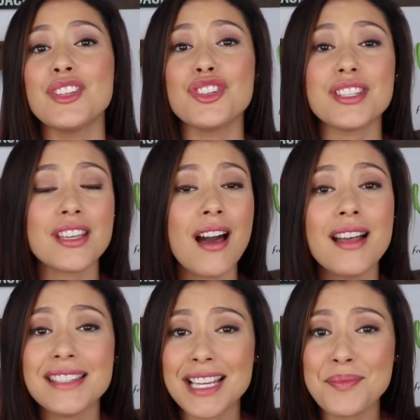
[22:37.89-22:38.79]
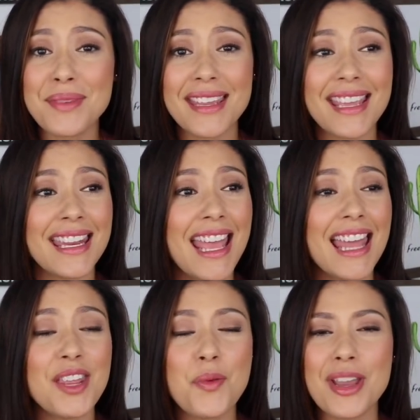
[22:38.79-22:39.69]
Just contact me in
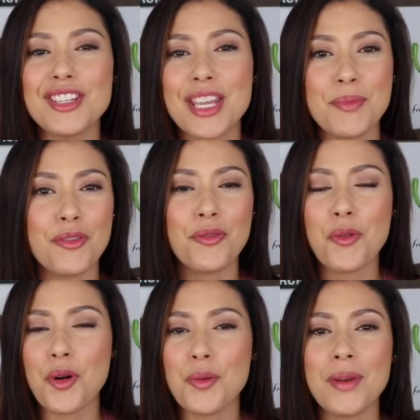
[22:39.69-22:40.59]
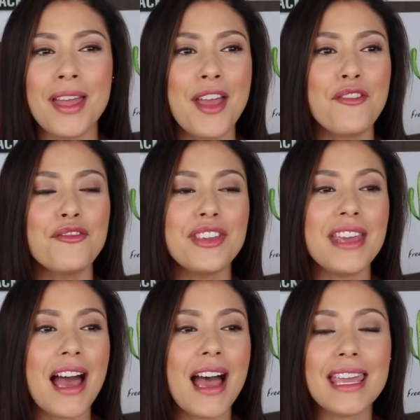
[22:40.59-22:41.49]
any way, shape, or form
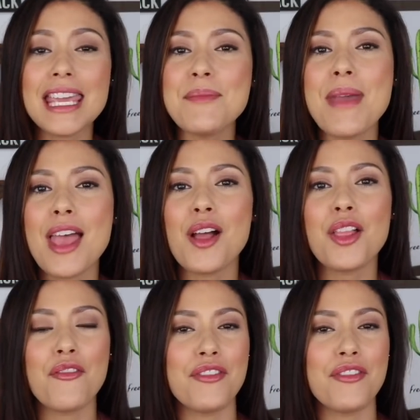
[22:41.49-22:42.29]
via email,